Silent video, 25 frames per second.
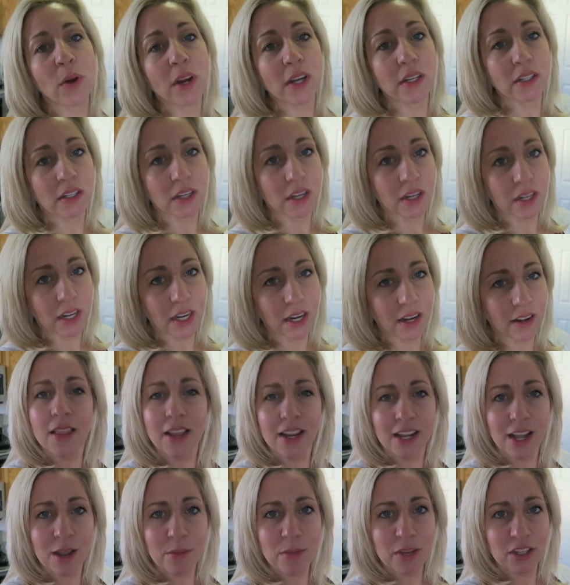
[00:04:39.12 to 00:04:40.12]
quite done. Like,
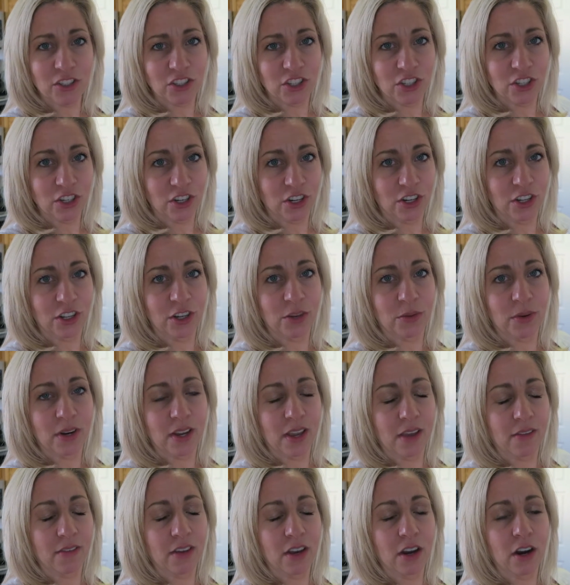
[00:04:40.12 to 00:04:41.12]
like I mentioned earlier, we're
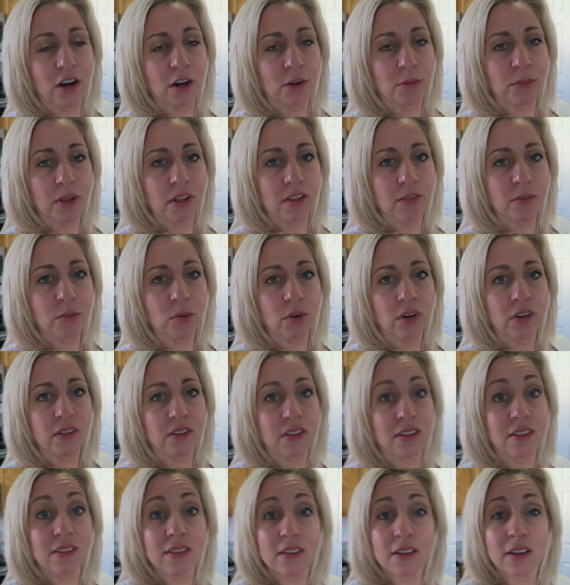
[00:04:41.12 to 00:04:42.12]
having our baseboards
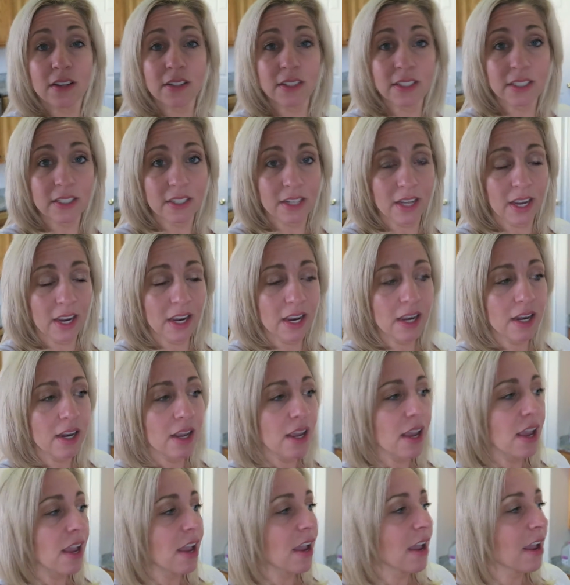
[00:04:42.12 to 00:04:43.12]
installed
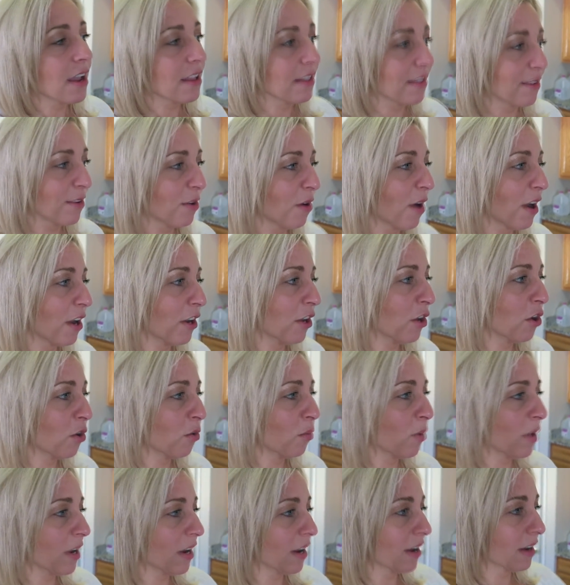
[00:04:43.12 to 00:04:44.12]
tonight. And so I know
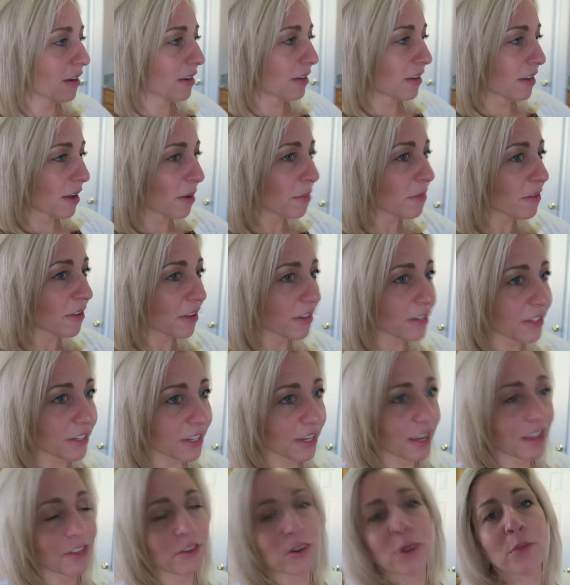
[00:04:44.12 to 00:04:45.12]
when it comes all
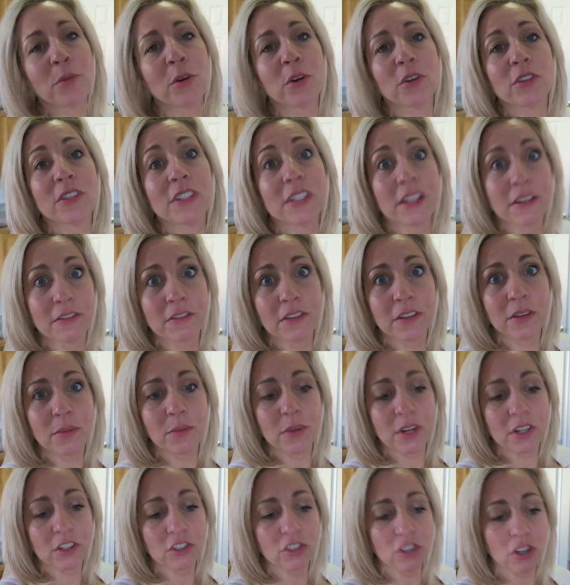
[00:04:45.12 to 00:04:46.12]
together, I'm gonna definitely
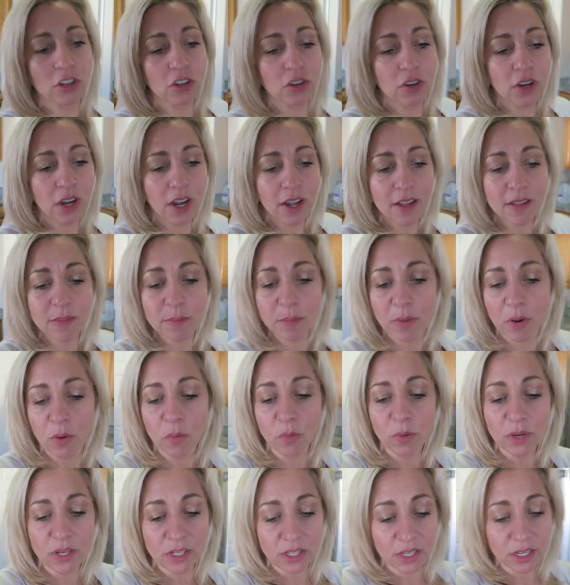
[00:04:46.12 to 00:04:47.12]
wanna show you guys,
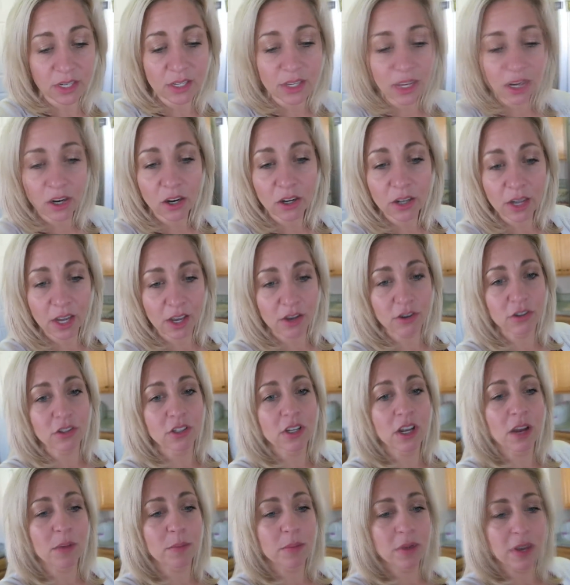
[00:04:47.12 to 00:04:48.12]
but we did get our
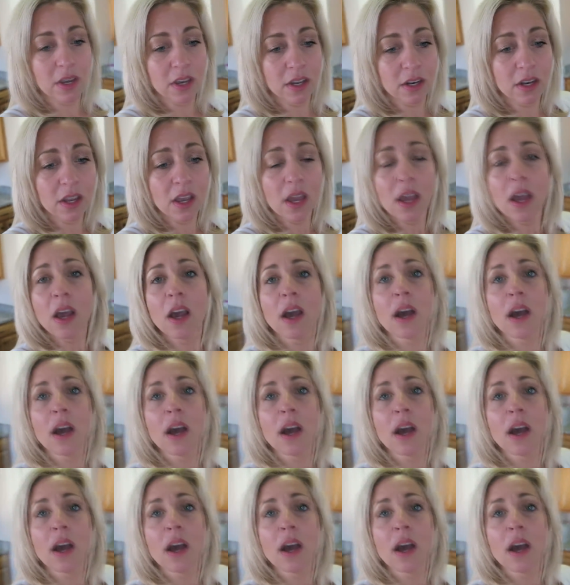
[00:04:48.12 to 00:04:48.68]
countertop in.